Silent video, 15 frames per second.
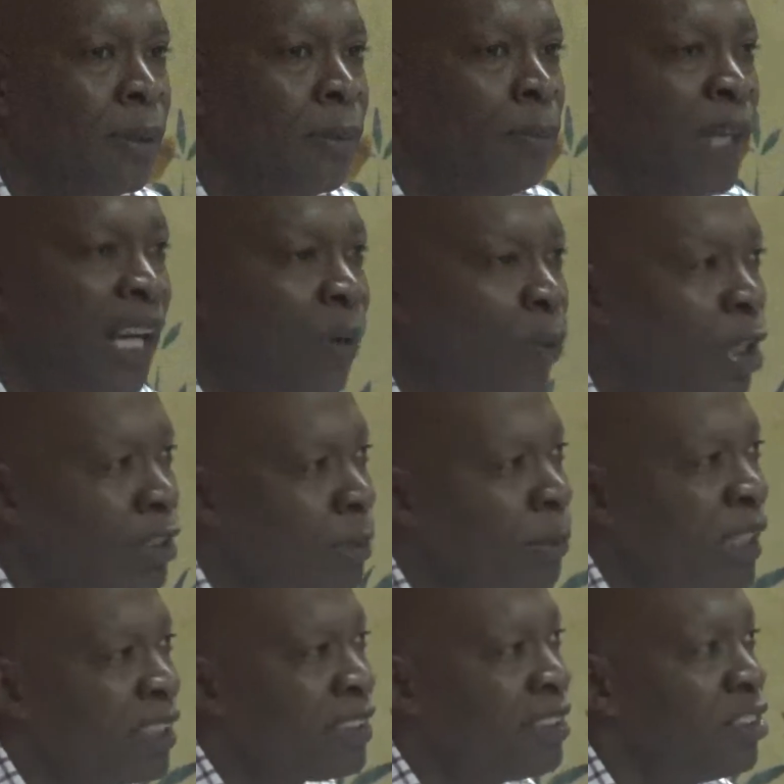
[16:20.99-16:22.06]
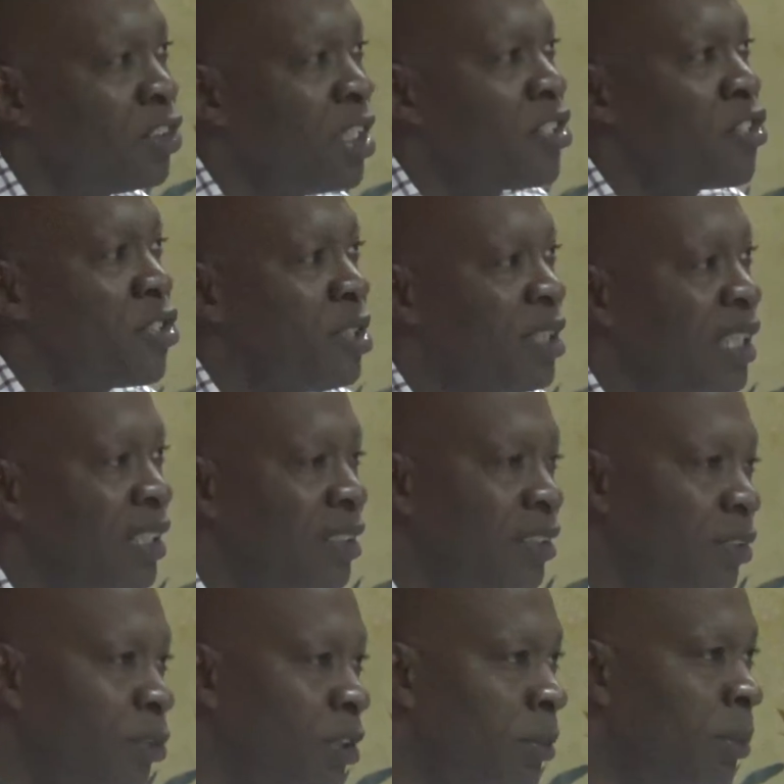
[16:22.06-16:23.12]
But I want to make a suggestion that is
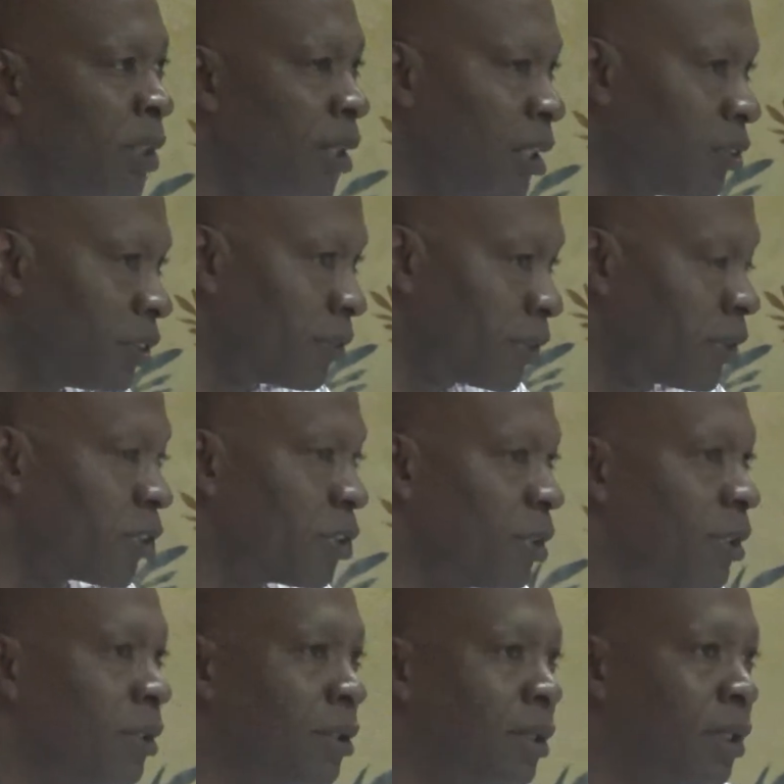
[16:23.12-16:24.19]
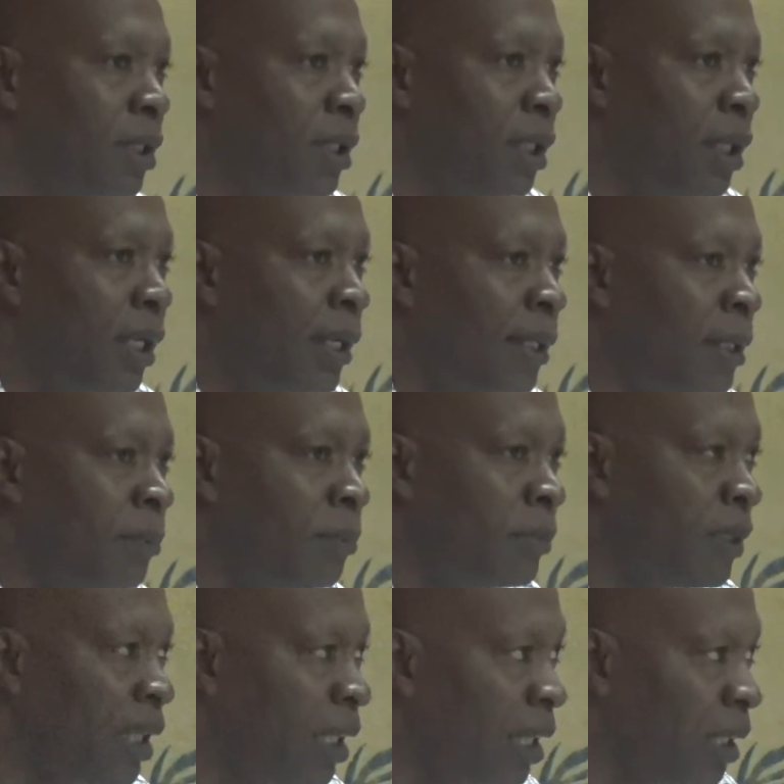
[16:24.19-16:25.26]
going to be controversial.
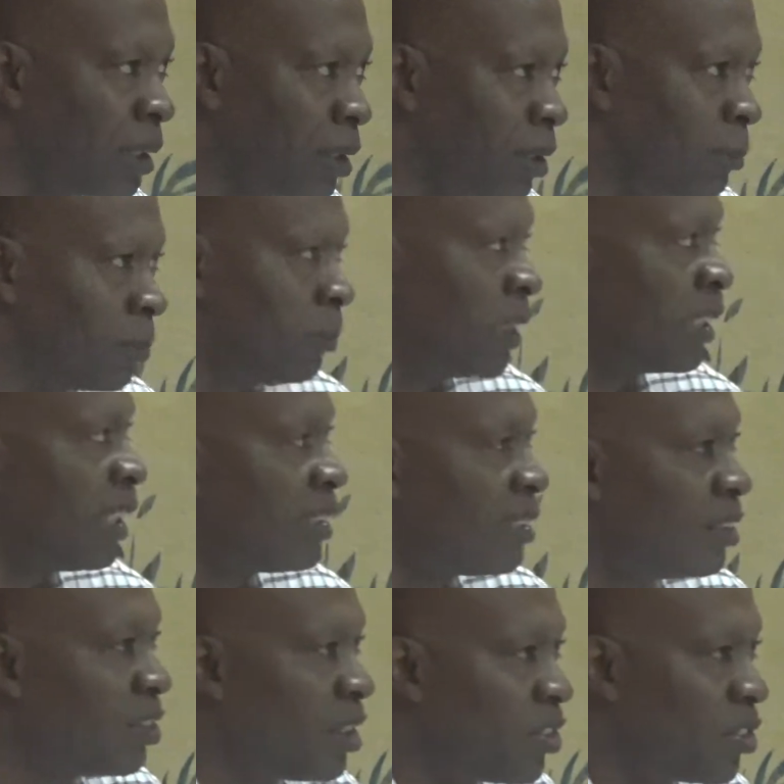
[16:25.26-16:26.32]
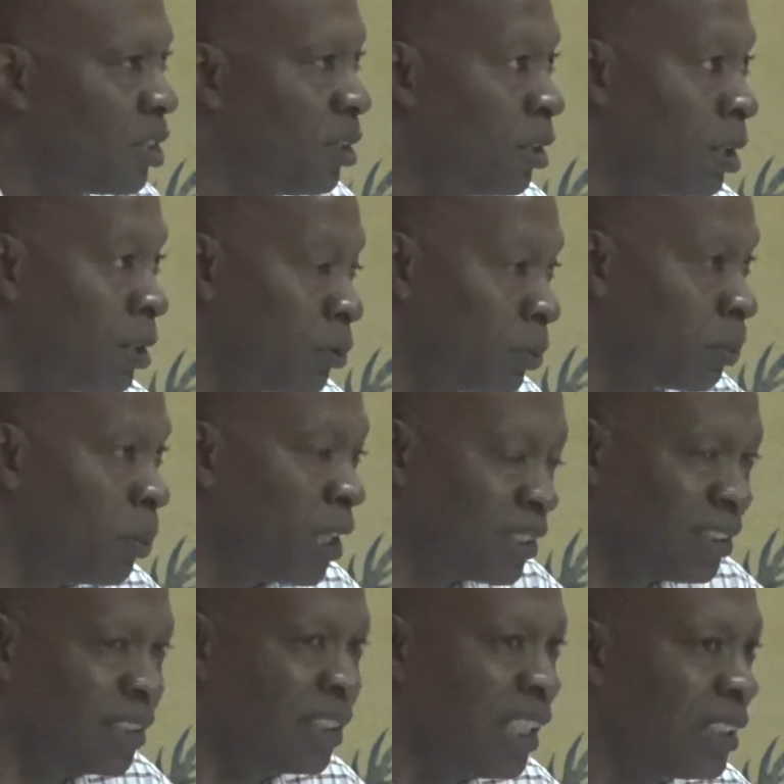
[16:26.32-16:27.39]
I'll make that suggestion or
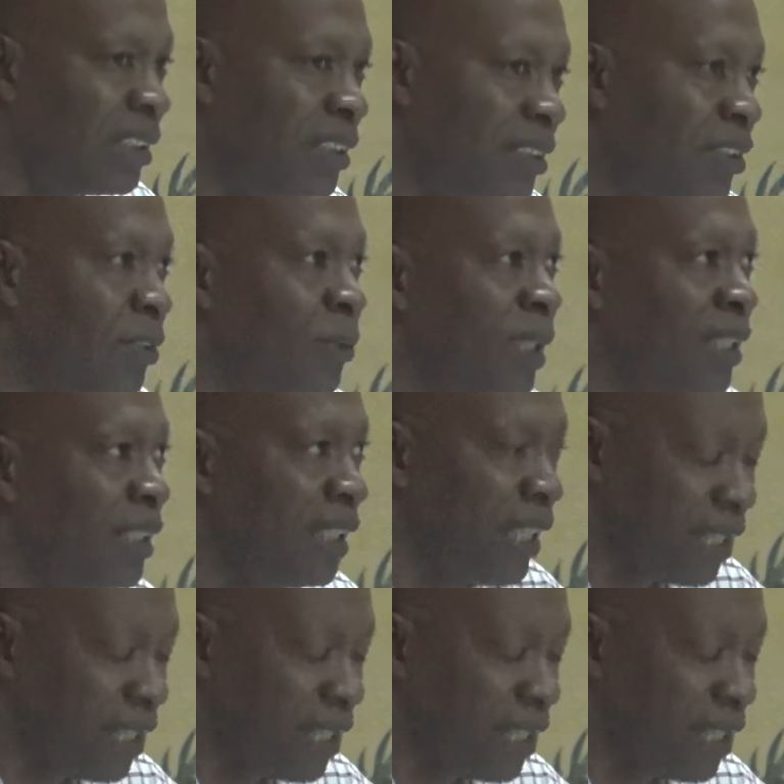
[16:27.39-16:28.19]
posit that issue at the